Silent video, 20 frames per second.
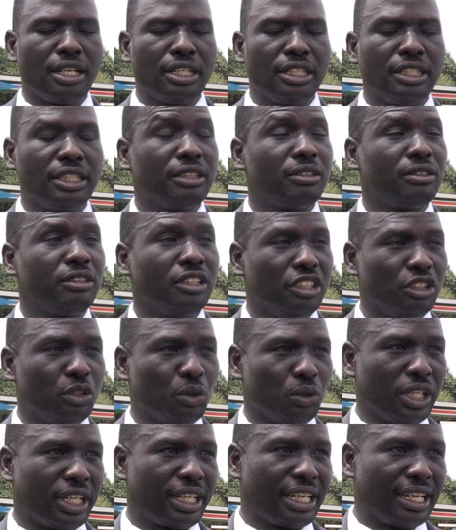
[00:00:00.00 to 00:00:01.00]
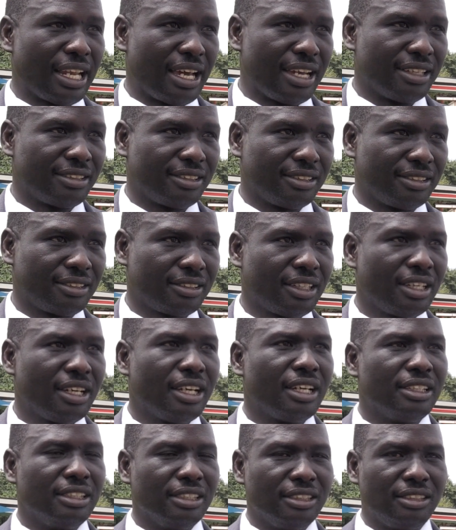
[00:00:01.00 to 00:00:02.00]
into the classes.
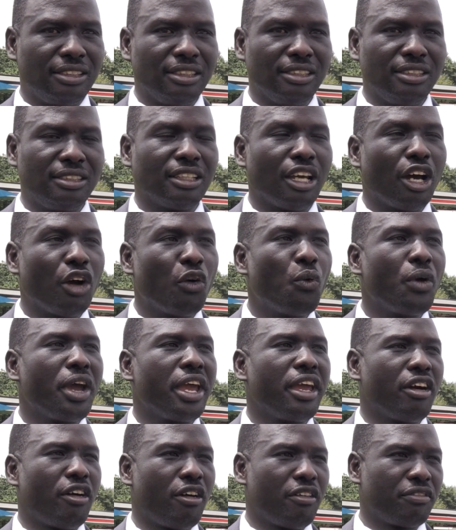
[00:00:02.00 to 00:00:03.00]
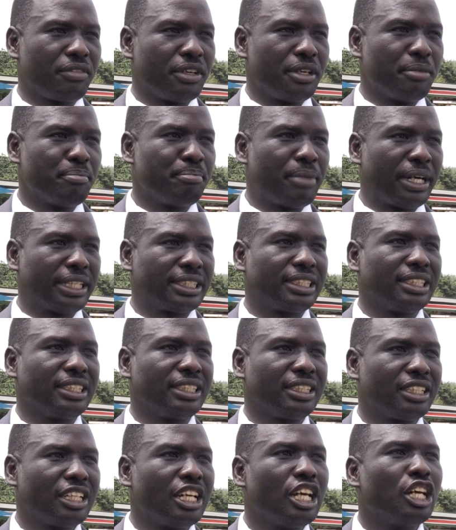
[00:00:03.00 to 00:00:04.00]
This is a way of
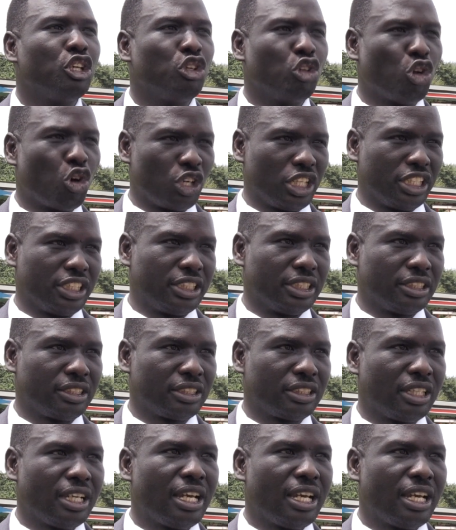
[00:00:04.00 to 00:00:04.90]
imparting knowledges.